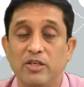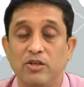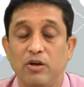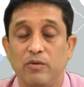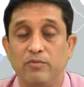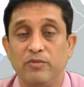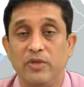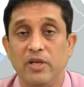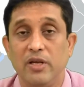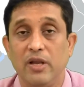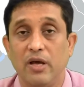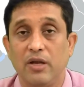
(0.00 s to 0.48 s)

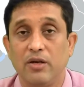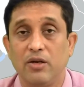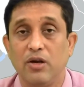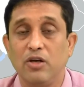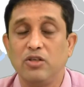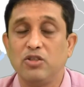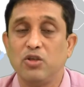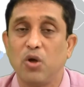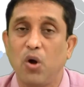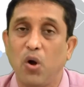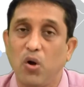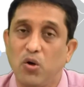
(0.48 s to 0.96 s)
of the
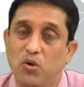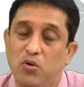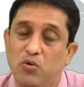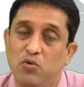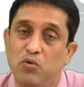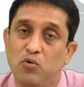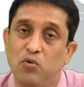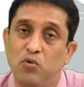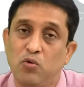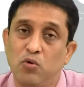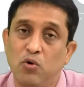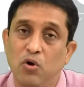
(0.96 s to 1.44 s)
learners, or
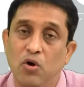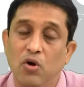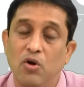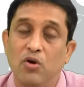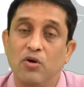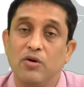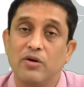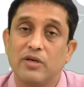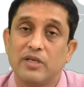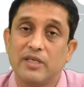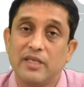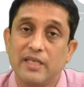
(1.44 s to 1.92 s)
to
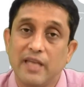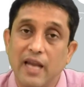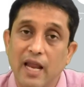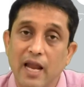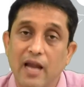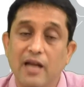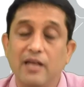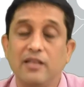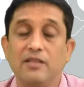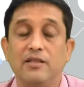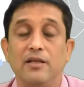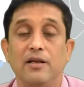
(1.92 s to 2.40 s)

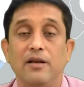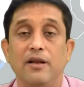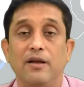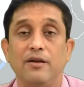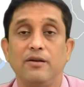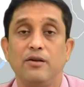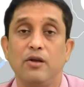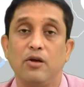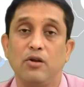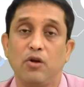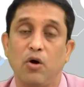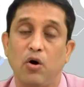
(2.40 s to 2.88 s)
grade the
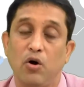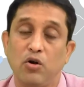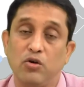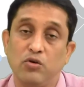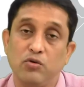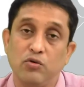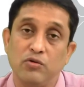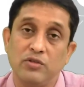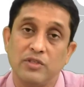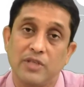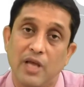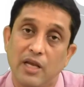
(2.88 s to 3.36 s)
learner, or
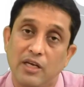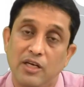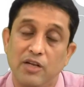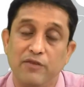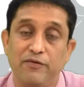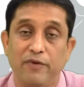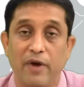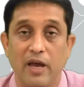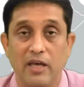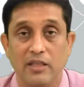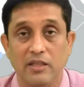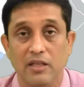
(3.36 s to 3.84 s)
to
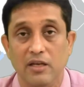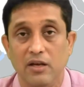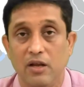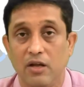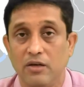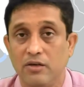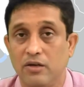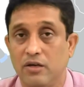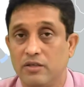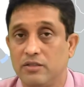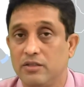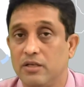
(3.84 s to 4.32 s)
certify the
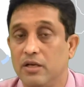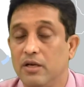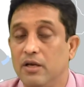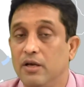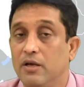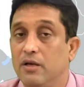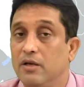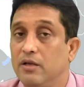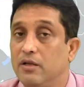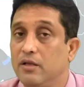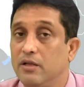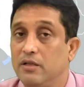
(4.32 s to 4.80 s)
learners,
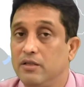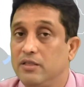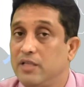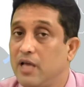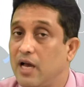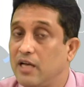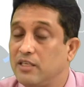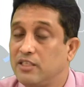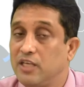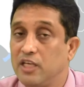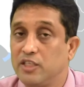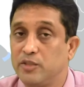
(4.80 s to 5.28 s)

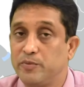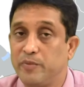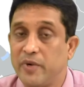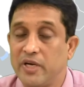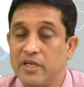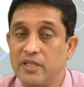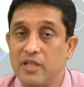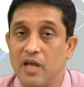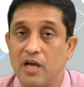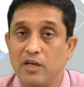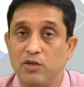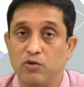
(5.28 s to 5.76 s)
the
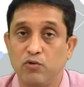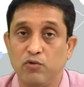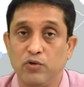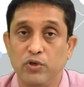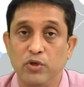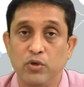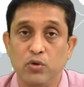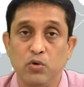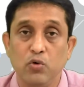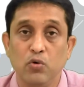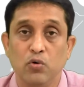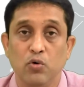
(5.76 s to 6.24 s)
assessment that
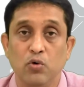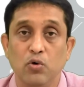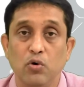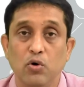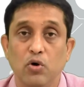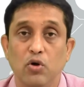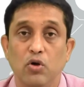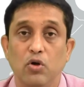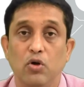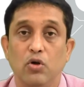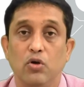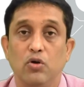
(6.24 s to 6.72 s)
we do.
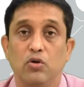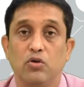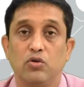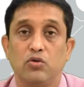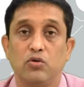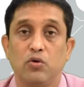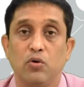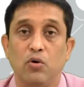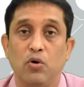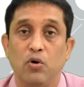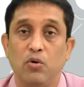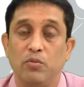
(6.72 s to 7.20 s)

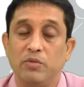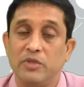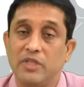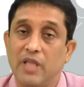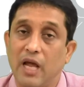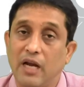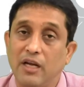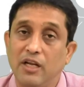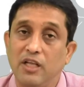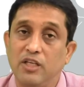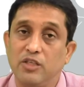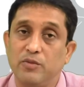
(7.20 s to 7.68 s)
So,
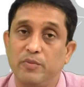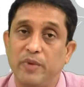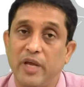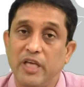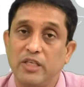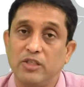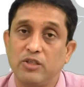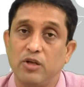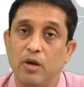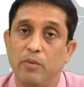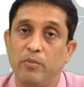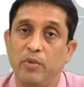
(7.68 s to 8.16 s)
that is
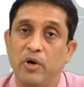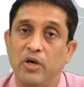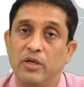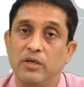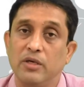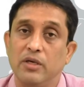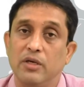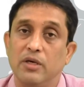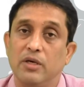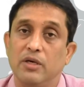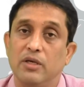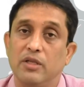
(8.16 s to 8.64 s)
based
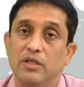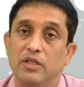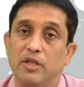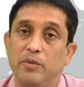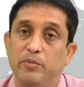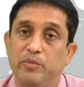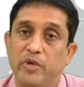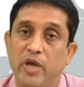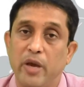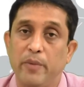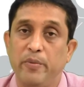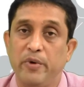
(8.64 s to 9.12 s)
upon the
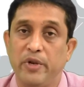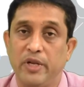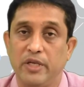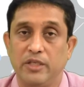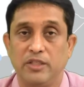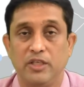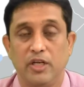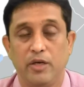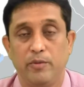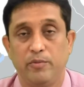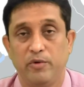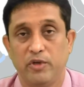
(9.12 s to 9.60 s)

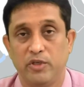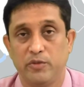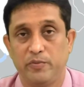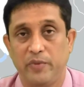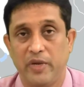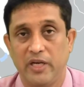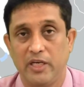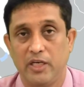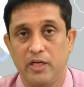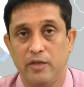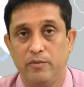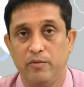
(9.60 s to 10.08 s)
behavioristic
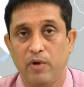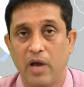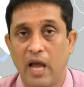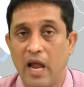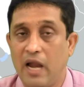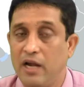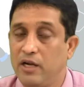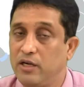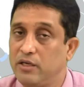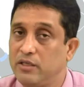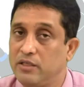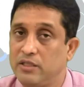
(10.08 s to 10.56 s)
perspective,
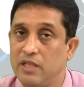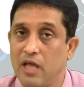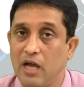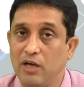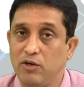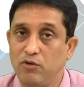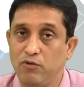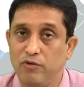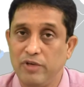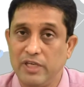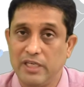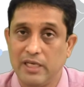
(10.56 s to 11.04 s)
and
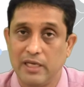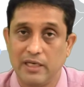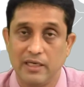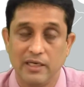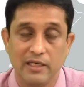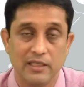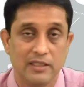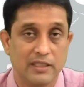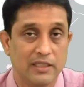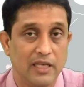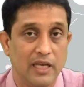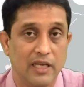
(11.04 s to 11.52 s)
that we
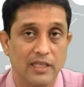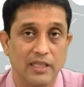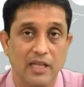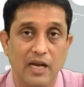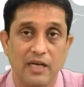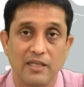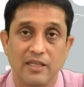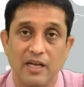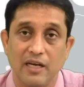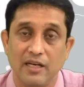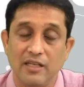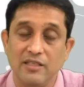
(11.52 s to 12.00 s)
can say
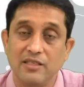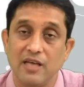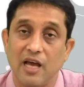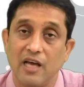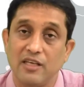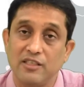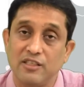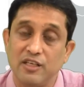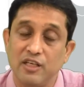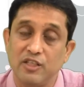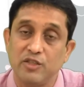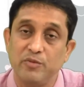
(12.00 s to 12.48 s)
that that is
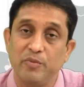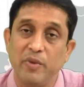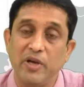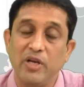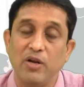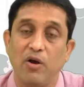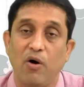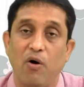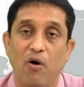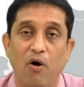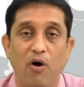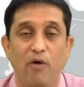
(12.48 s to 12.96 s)
assessment
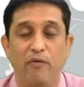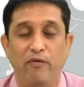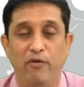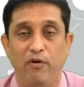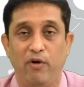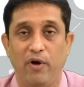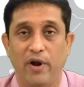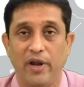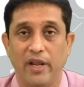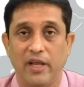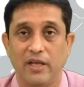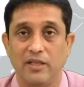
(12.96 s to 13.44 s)
of
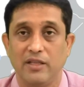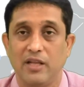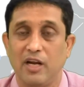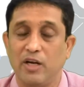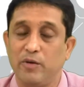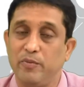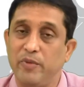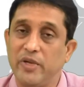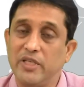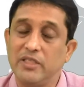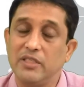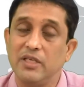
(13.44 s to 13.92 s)
learning.
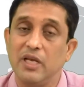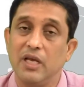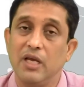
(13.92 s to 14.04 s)
That means